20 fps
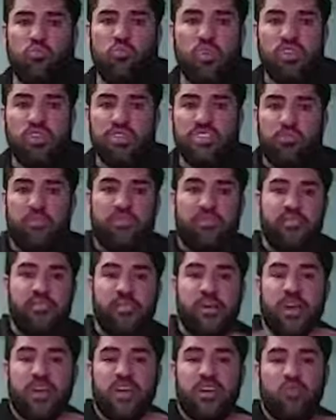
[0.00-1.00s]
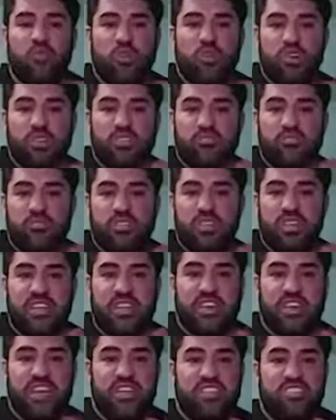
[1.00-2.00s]
What's up, everybody, and welcome to
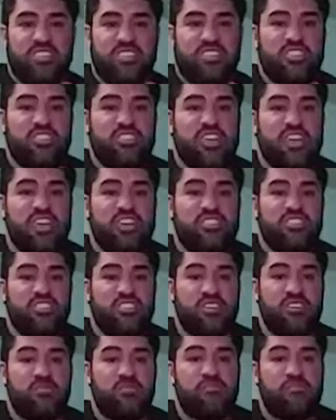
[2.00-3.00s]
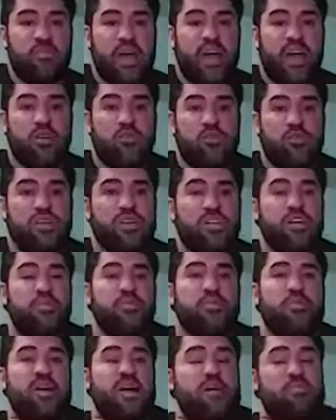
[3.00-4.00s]
the Energy Station. Back with
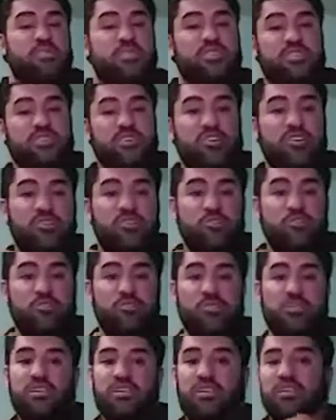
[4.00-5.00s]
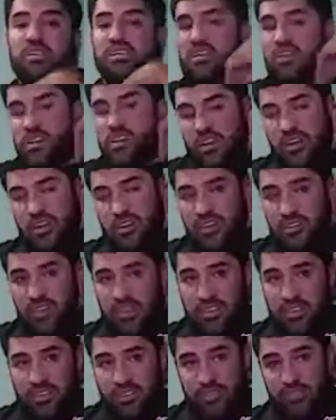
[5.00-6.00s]
another episode.
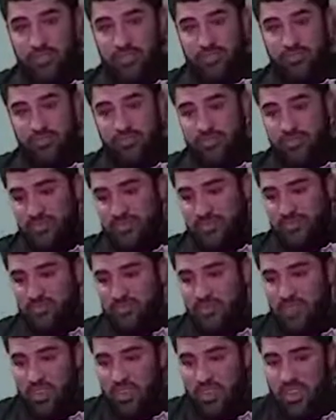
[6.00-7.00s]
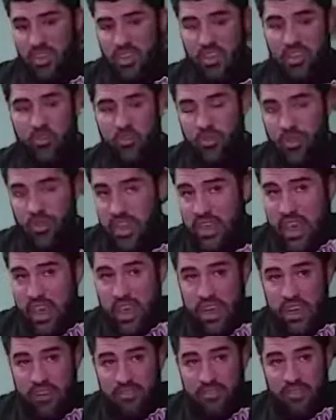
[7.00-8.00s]
Um, here we
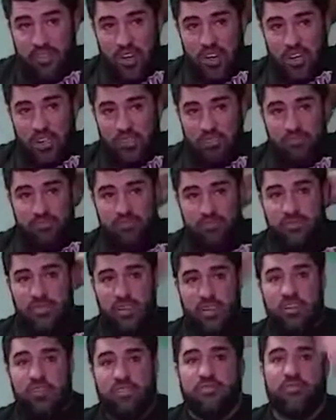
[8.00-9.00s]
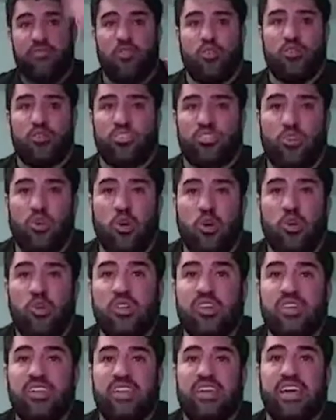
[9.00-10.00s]
have um,
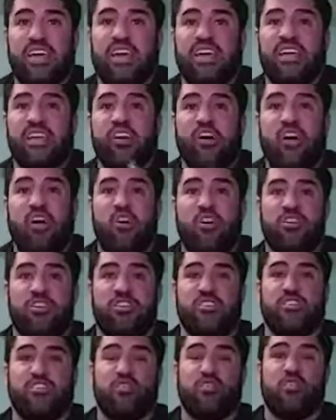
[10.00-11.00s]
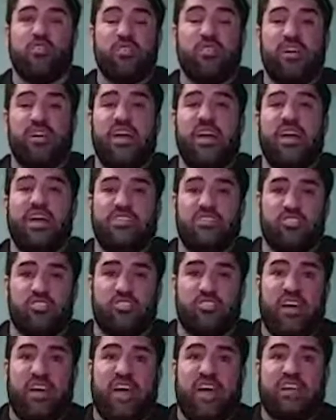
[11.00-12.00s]
Forskolin and Artichoke
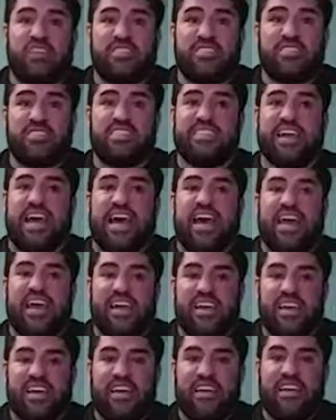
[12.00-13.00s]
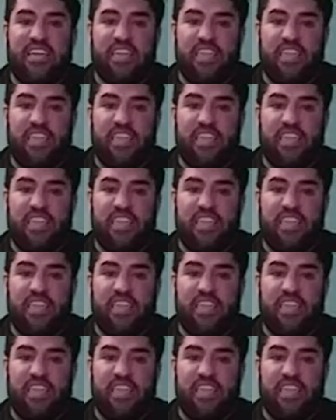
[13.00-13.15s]
Extract Stack.